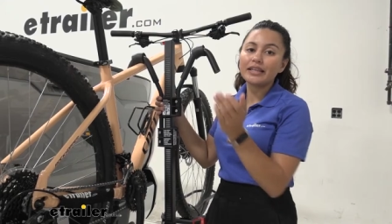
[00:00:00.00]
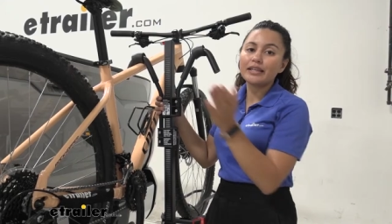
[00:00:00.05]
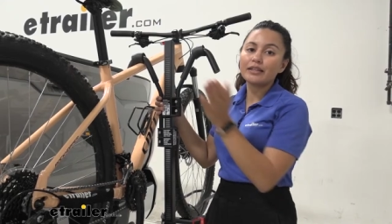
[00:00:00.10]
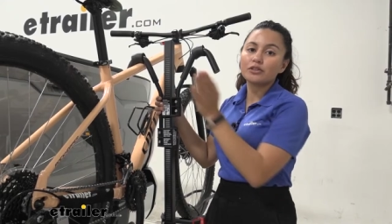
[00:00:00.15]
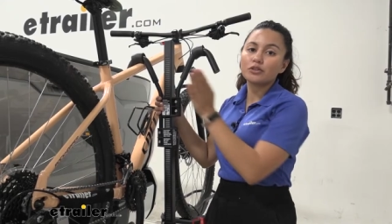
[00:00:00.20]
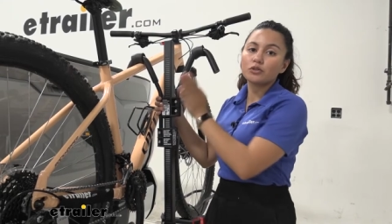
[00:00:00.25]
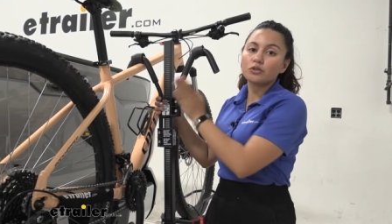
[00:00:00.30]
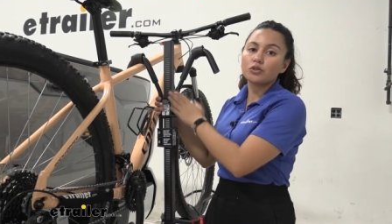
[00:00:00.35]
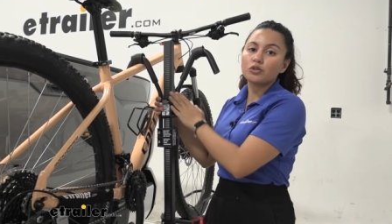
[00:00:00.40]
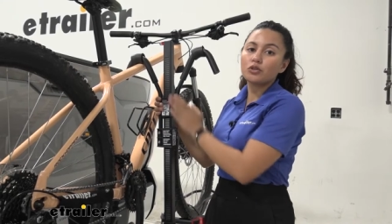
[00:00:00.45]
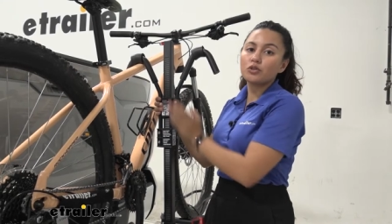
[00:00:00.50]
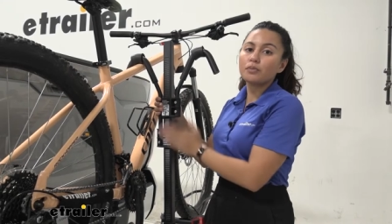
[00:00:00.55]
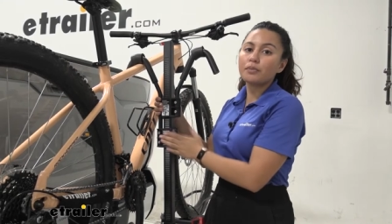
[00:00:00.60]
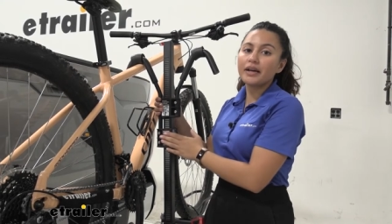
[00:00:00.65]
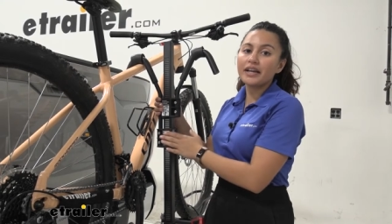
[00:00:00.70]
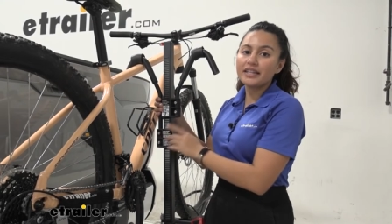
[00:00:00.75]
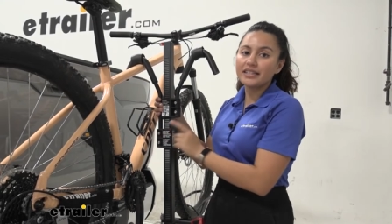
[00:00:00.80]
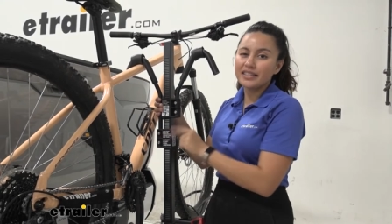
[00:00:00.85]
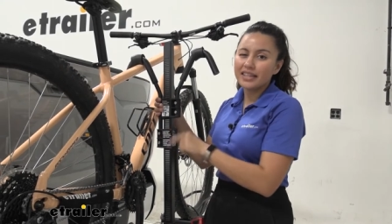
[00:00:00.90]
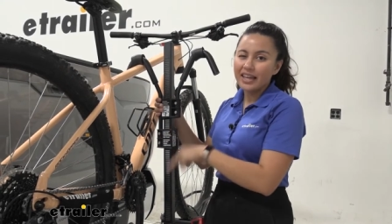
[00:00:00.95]
key. So two
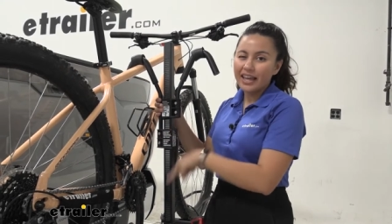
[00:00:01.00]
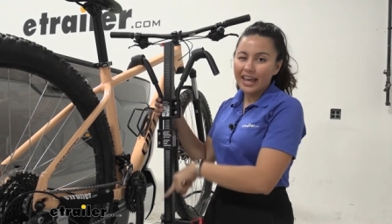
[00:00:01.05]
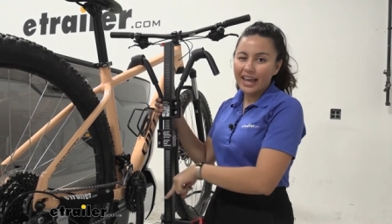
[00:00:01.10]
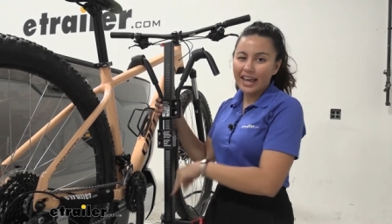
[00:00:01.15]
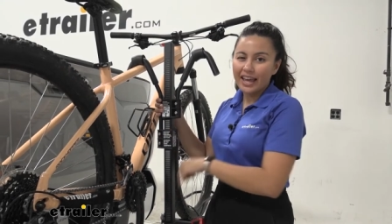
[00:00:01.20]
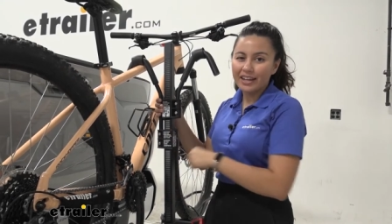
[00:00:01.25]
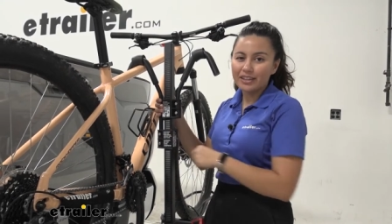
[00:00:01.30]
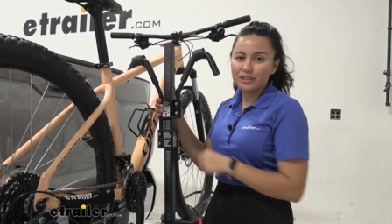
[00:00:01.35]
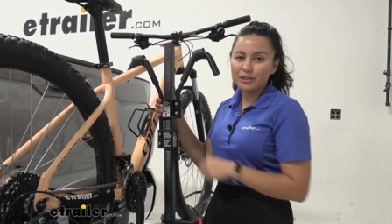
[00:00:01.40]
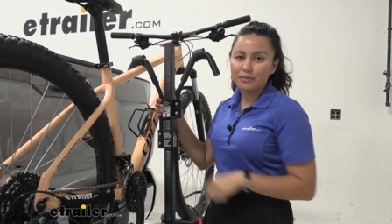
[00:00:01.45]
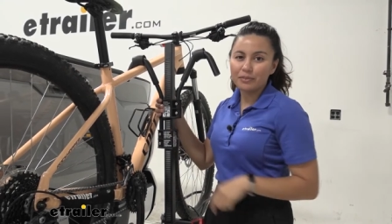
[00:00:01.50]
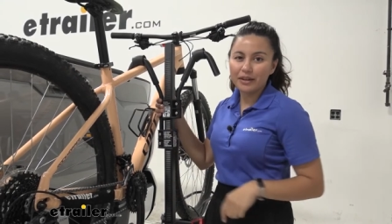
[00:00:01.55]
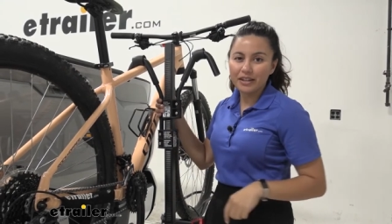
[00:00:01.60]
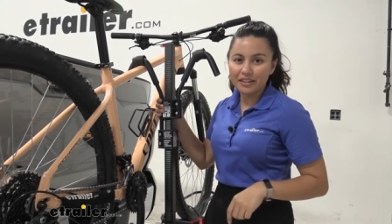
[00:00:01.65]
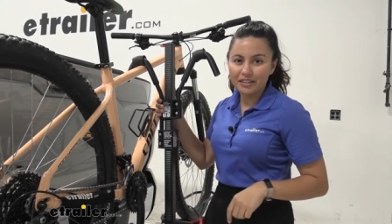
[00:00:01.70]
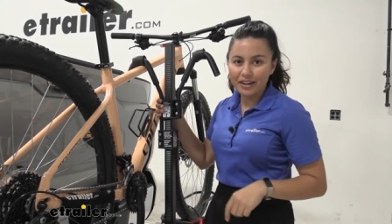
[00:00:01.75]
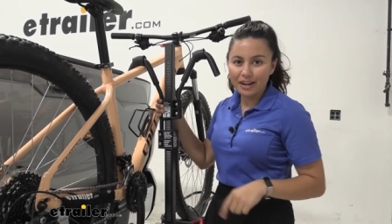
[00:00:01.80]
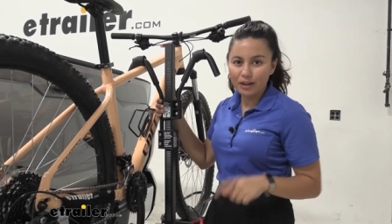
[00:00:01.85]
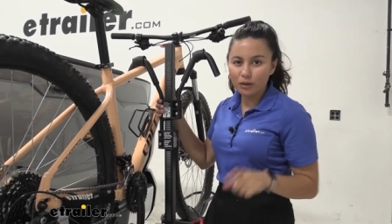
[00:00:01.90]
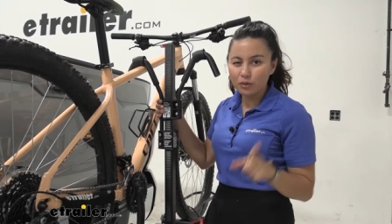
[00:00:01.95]
bikes and your
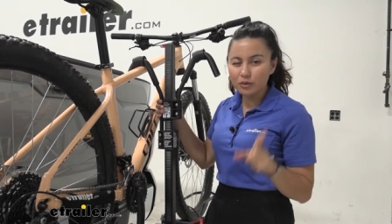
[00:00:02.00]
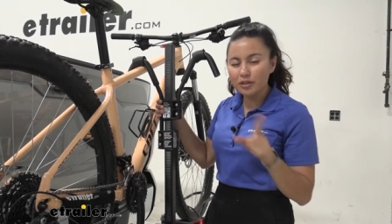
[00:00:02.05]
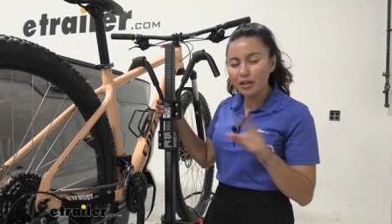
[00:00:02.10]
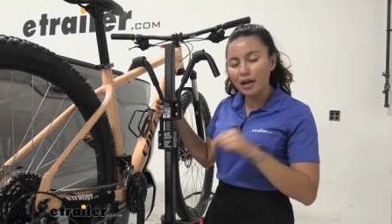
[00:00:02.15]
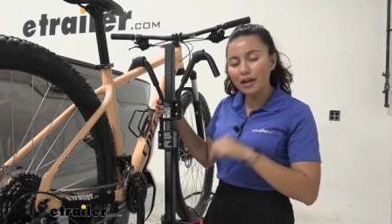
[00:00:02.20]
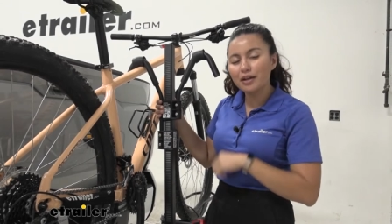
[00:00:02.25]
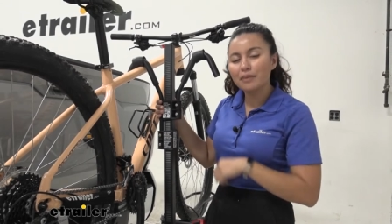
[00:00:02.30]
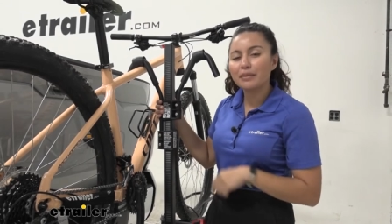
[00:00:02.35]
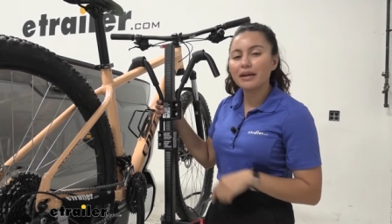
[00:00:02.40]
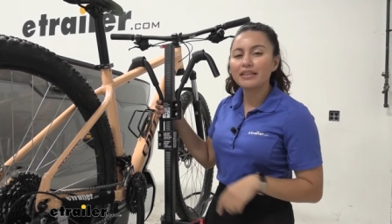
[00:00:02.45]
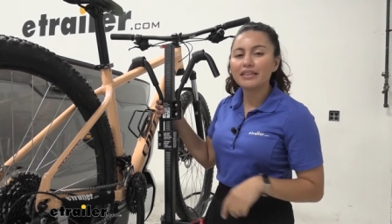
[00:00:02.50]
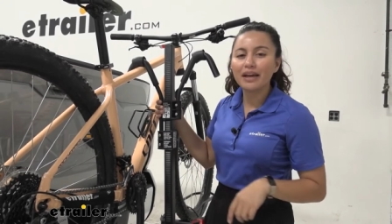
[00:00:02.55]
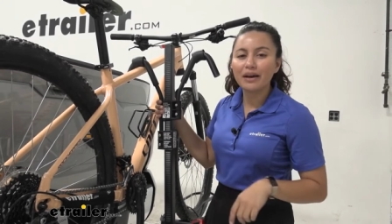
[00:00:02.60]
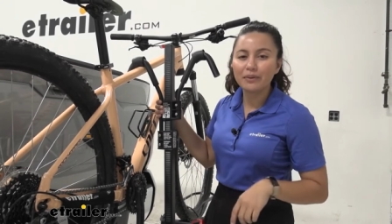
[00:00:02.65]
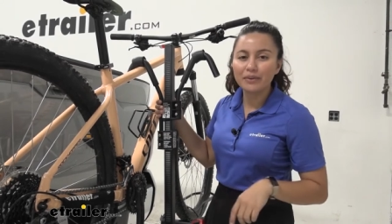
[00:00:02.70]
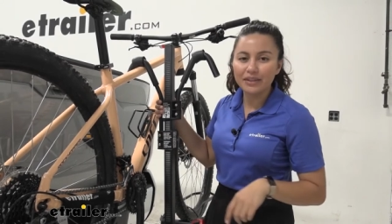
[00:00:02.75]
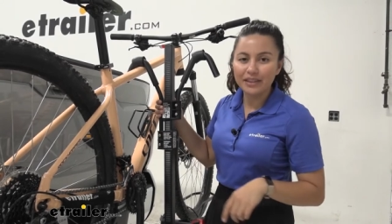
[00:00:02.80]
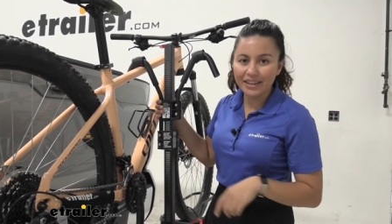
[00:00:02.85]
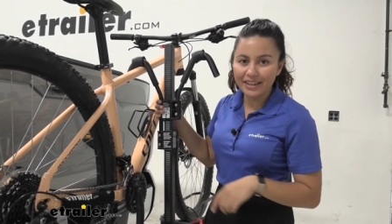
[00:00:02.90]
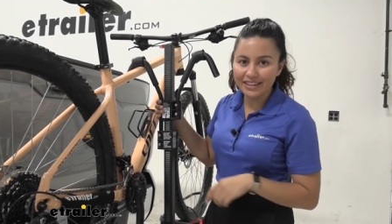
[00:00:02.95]
bike rack. We'll talk about
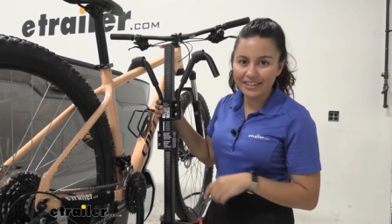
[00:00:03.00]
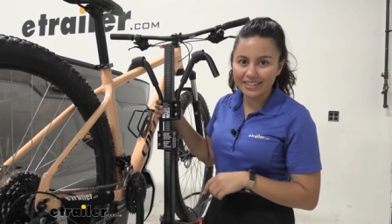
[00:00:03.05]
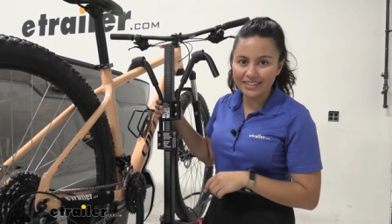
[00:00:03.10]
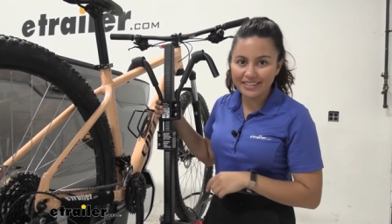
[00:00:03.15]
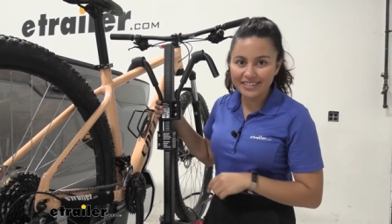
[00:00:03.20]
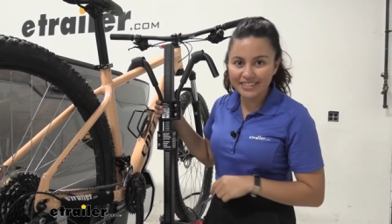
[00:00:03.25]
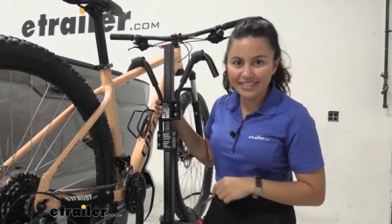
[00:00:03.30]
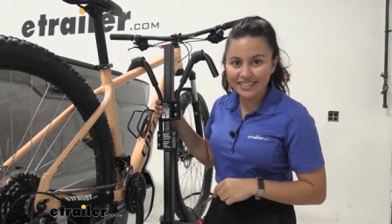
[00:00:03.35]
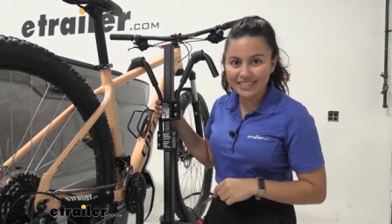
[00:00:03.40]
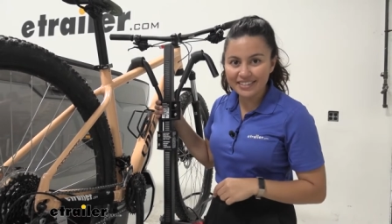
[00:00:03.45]
that one later.